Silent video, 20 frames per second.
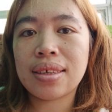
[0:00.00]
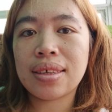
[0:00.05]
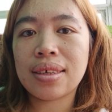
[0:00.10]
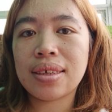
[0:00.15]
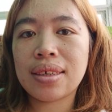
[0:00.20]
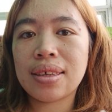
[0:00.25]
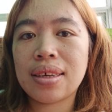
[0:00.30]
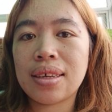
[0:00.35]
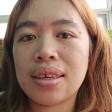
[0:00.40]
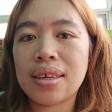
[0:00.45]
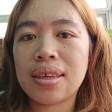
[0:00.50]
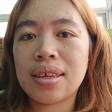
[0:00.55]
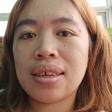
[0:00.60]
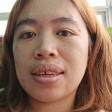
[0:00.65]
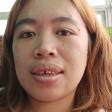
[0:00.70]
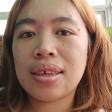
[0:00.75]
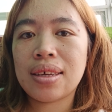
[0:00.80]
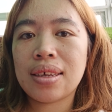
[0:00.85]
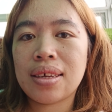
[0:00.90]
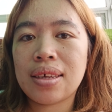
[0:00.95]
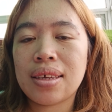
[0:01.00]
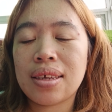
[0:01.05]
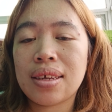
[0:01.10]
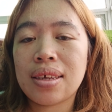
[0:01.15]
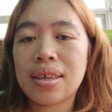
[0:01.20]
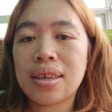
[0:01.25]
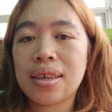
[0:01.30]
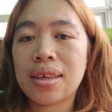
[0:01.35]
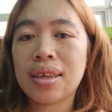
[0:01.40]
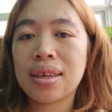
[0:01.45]

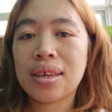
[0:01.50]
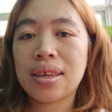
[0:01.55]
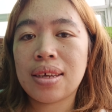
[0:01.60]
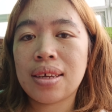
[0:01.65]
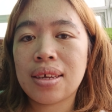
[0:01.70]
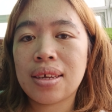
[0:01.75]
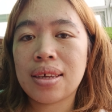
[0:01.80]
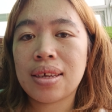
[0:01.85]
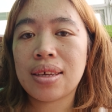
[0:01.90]
[no speech]